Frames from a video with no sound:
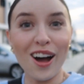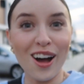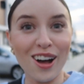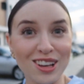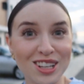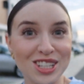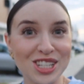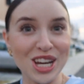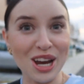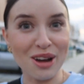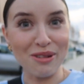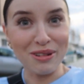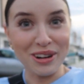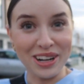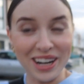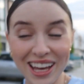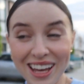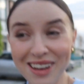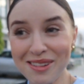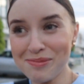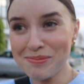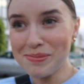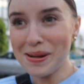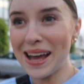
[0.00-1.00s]
All showered
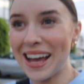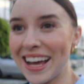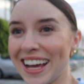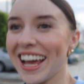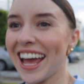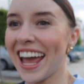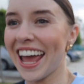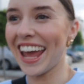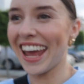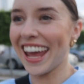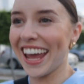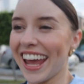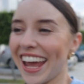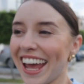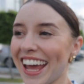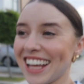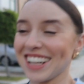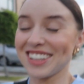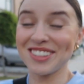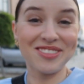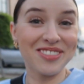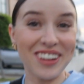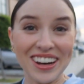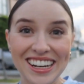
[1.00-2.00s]
up
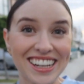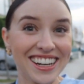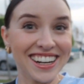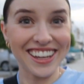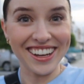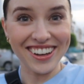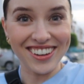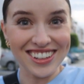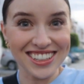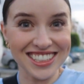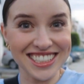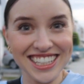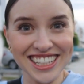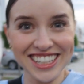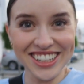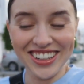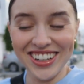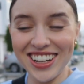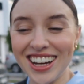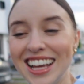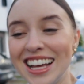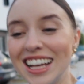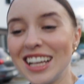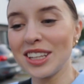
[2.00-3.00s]
and ready to go to
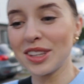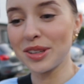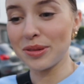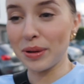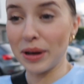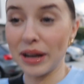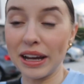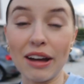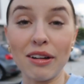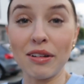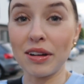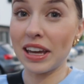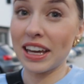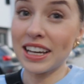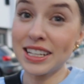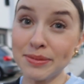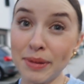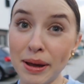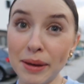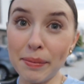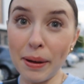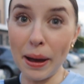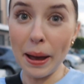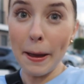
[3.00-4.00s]
dinner. The workout
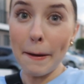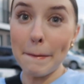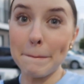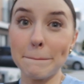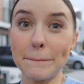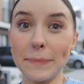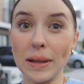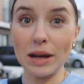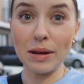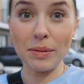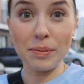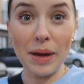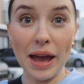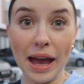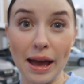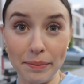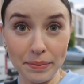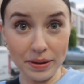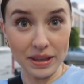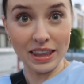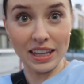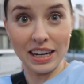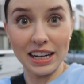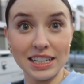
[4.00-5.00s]
kicked my butt, but I'm
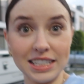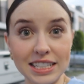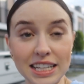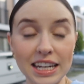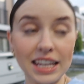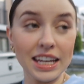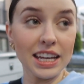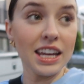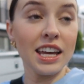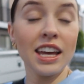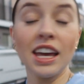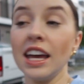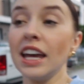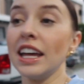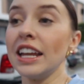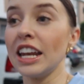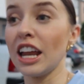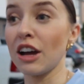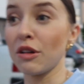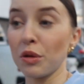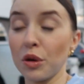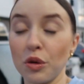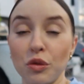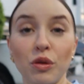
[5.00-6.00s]
happy that I did it.
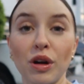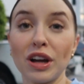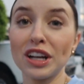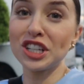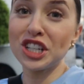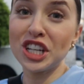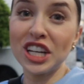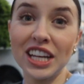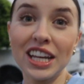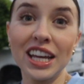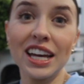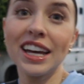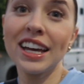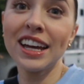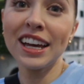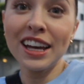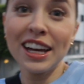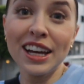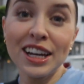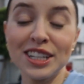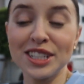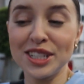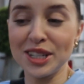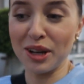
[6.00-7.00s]
Now we're rushing
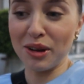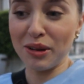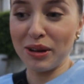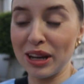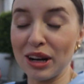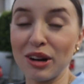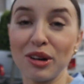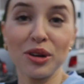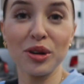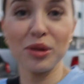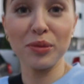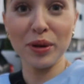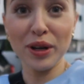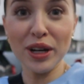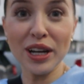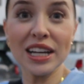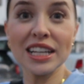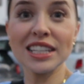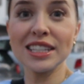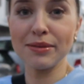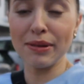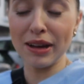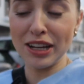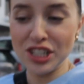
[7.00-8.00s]
to go get our Uber.
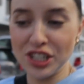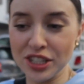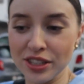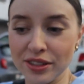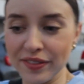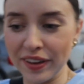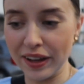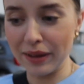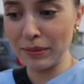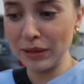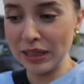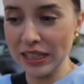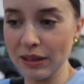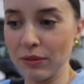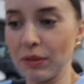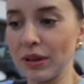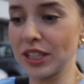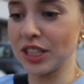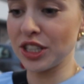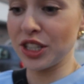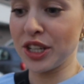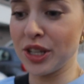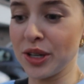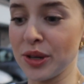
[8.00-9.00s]
Sebastian's family
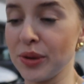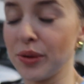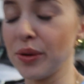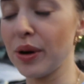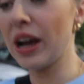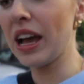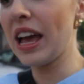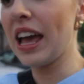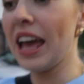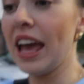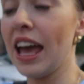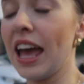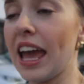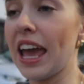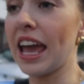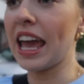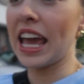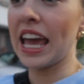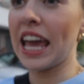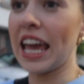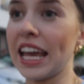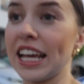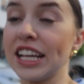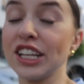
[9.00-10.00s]
went to
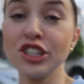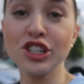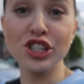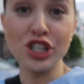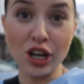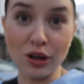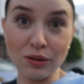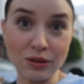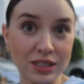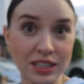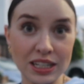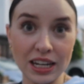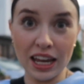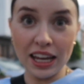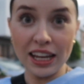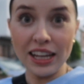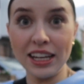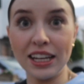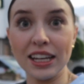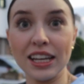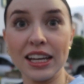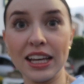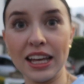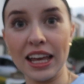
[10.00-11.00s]
a show
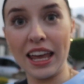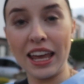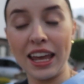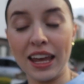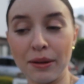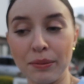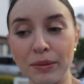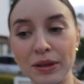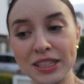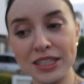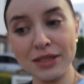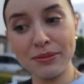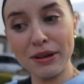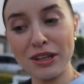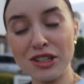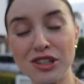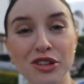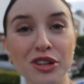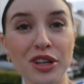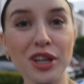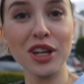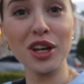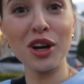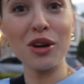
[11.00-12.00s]
tonight, and me and
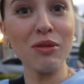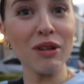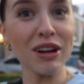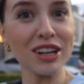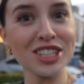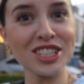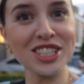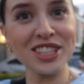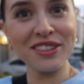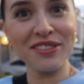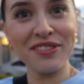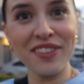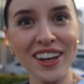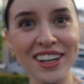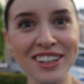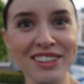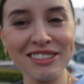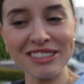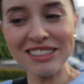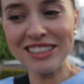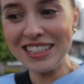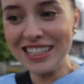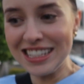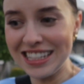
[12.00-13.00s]
Sebastian are gonna go watch the
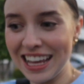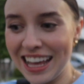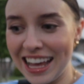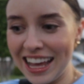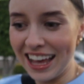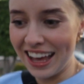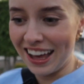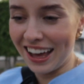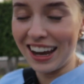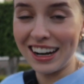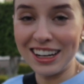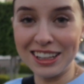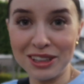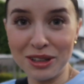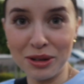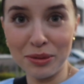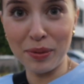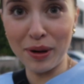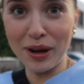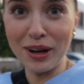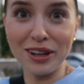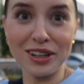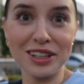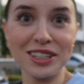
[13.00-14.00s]
finals at a
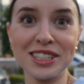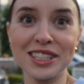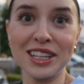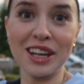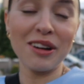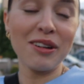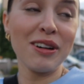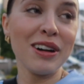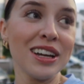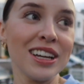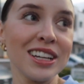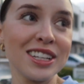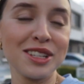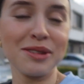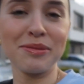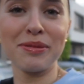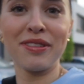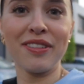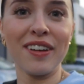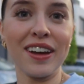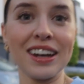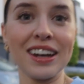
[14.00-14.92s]
little bar, so it should be